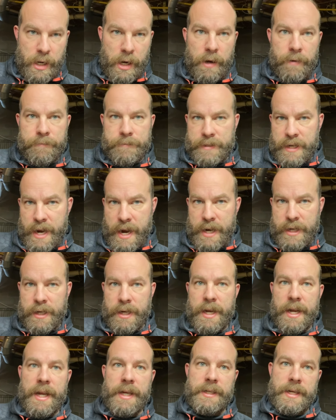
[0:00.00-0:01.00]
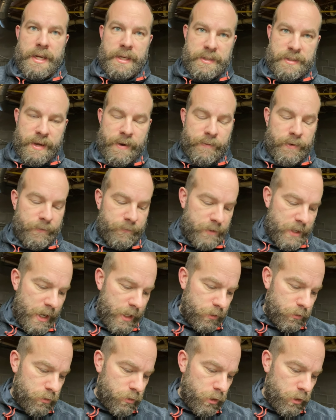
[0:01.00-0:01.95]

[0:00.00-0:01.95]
of 10 and at day 7 of 10.